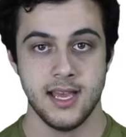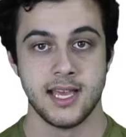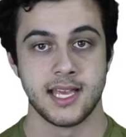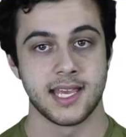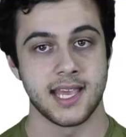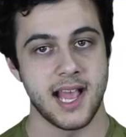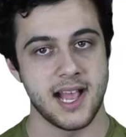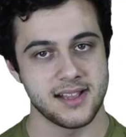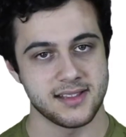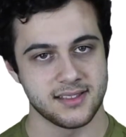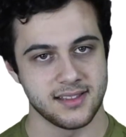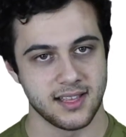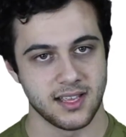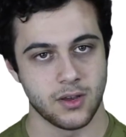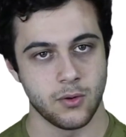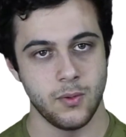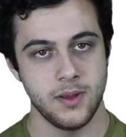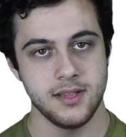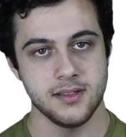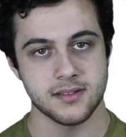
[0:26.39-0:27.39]
Castling
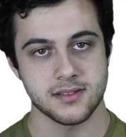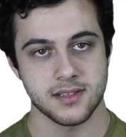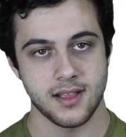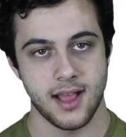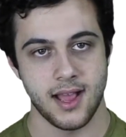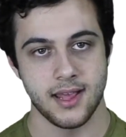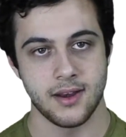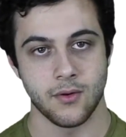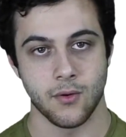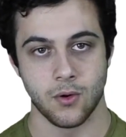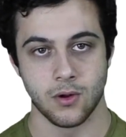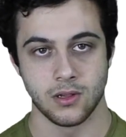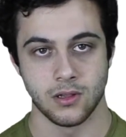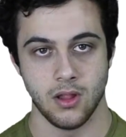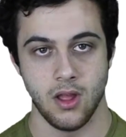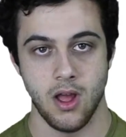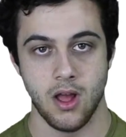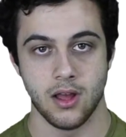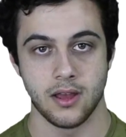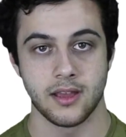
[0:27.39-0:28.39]
queenside, or
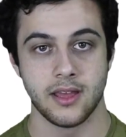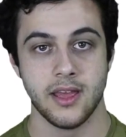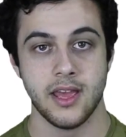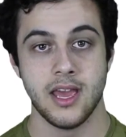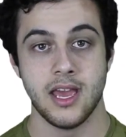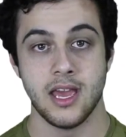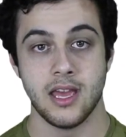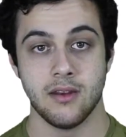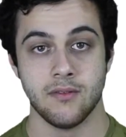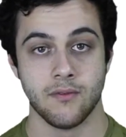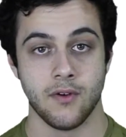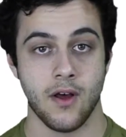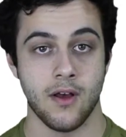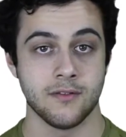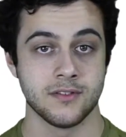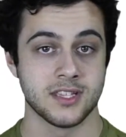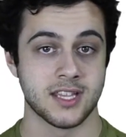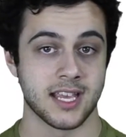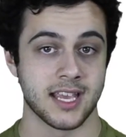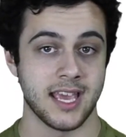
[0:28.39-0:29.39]
long,
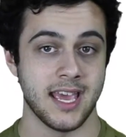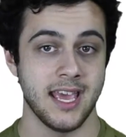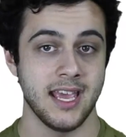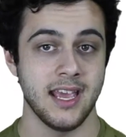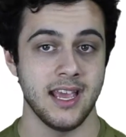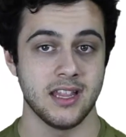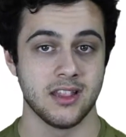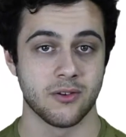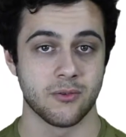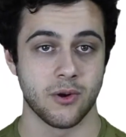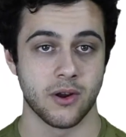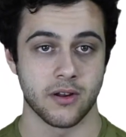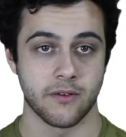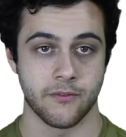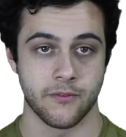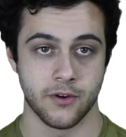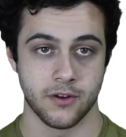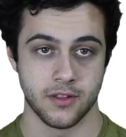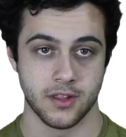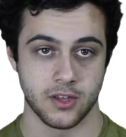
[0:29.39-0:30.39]
involves the king and the rook
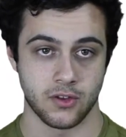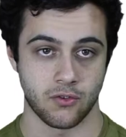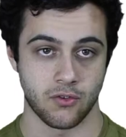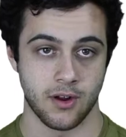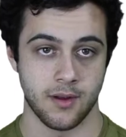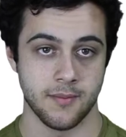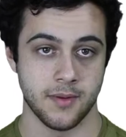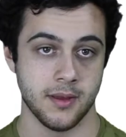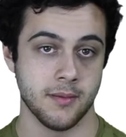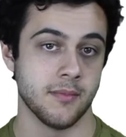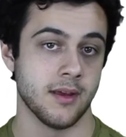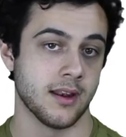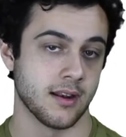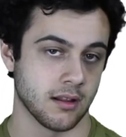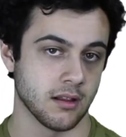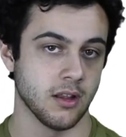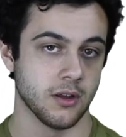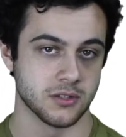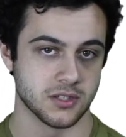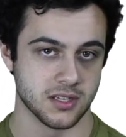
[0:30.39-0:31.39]
furthest from him and
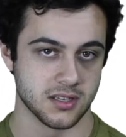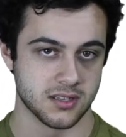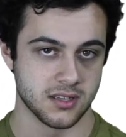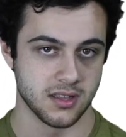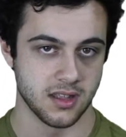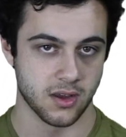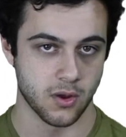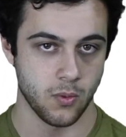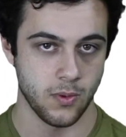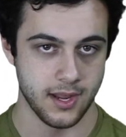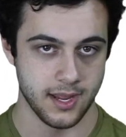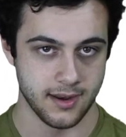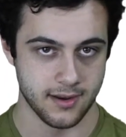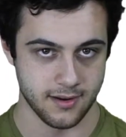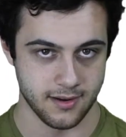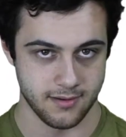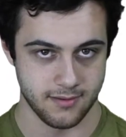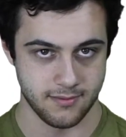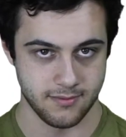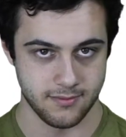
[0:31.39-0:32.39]
closest to the queen.
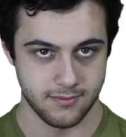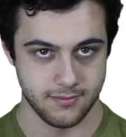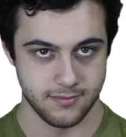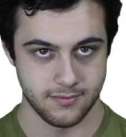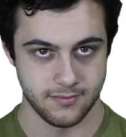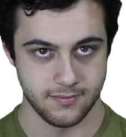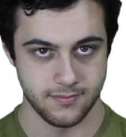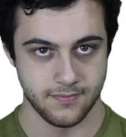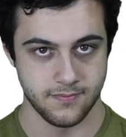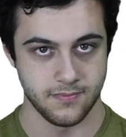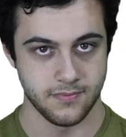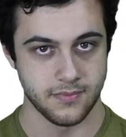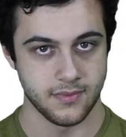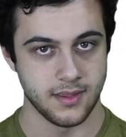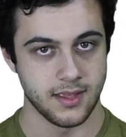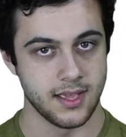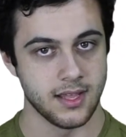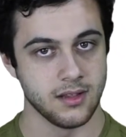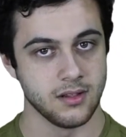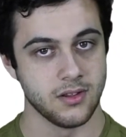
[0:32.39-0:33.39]

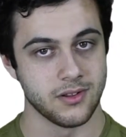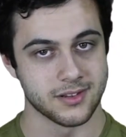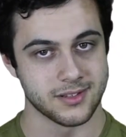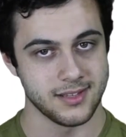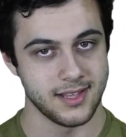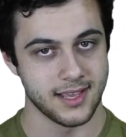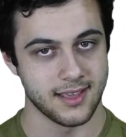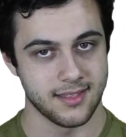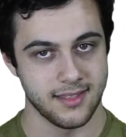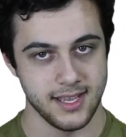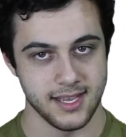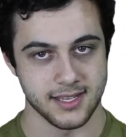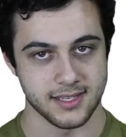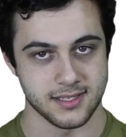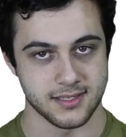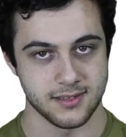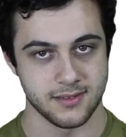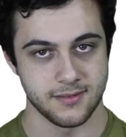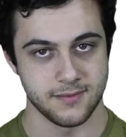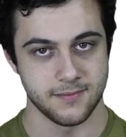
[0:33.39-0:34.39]
It looks like
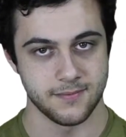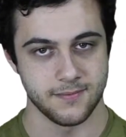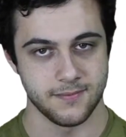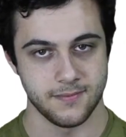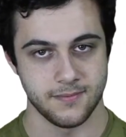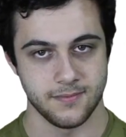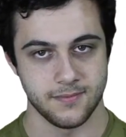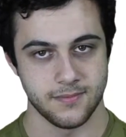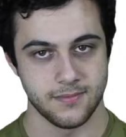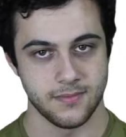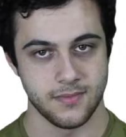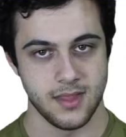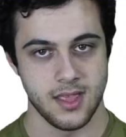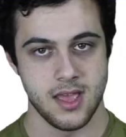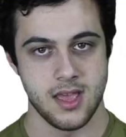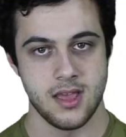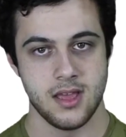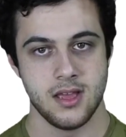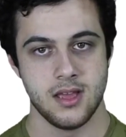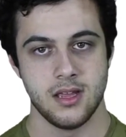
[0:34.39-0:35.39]
this.
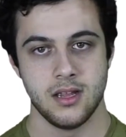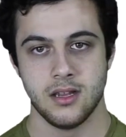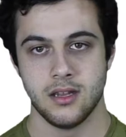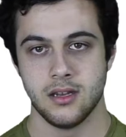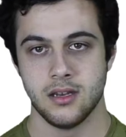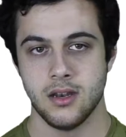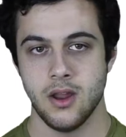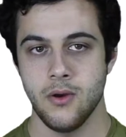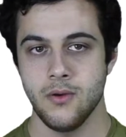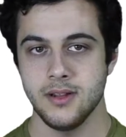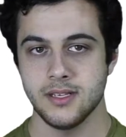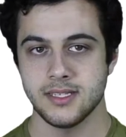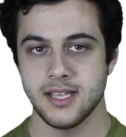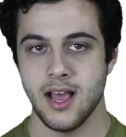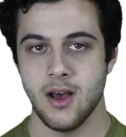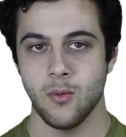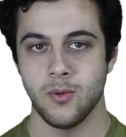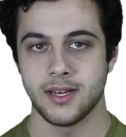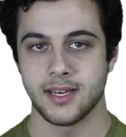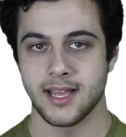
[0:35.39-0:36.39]
Notice
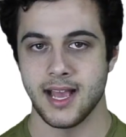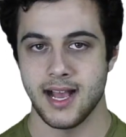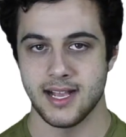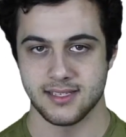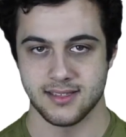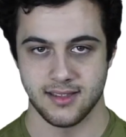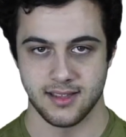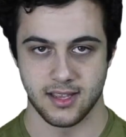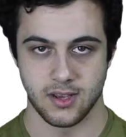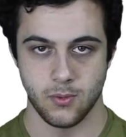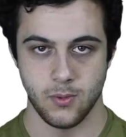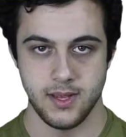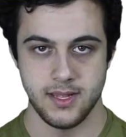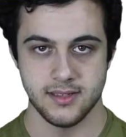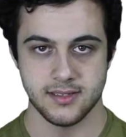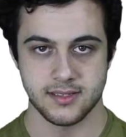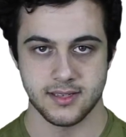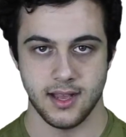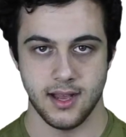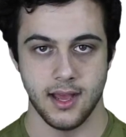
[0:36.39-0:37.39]
how when castling
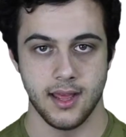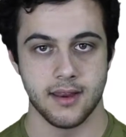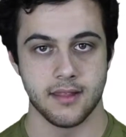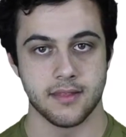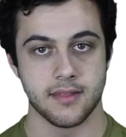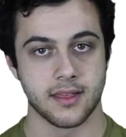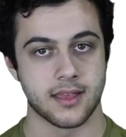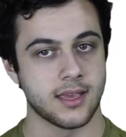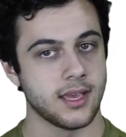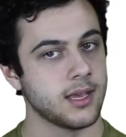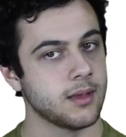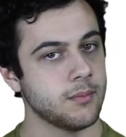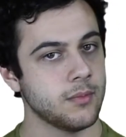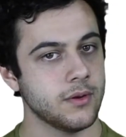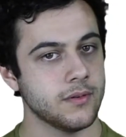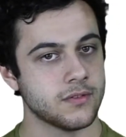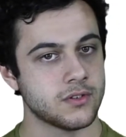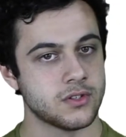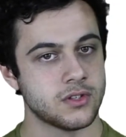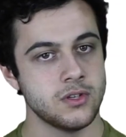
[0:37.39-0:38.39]
queenside, the king
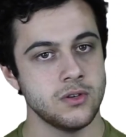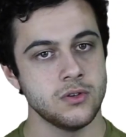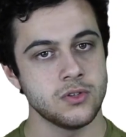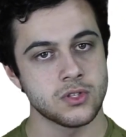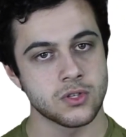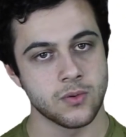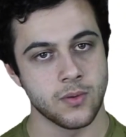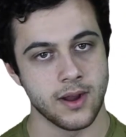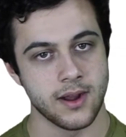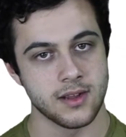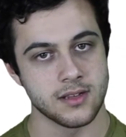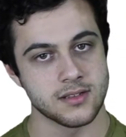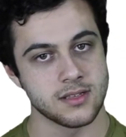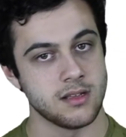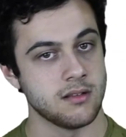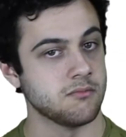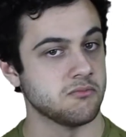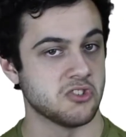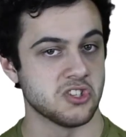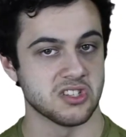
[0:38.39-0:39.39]
moves two squares,
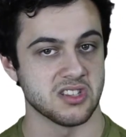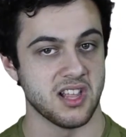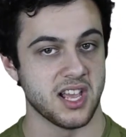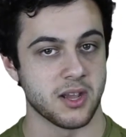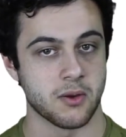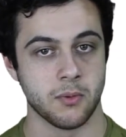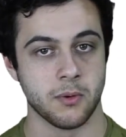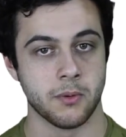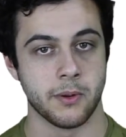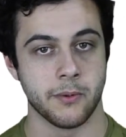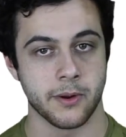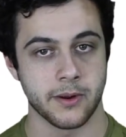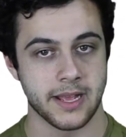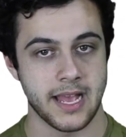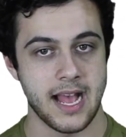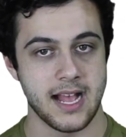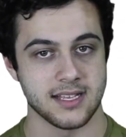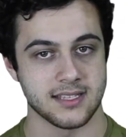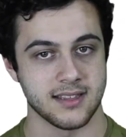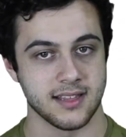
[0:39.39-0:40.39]
just like when we were
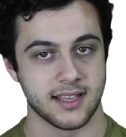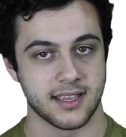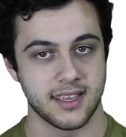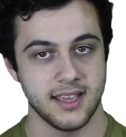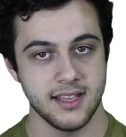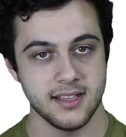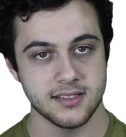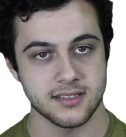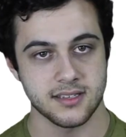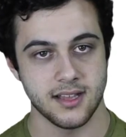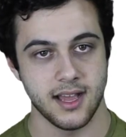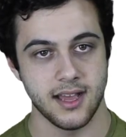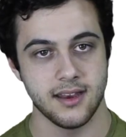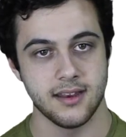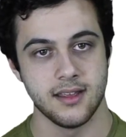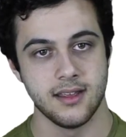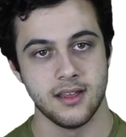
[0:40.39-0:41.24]
castling kingside,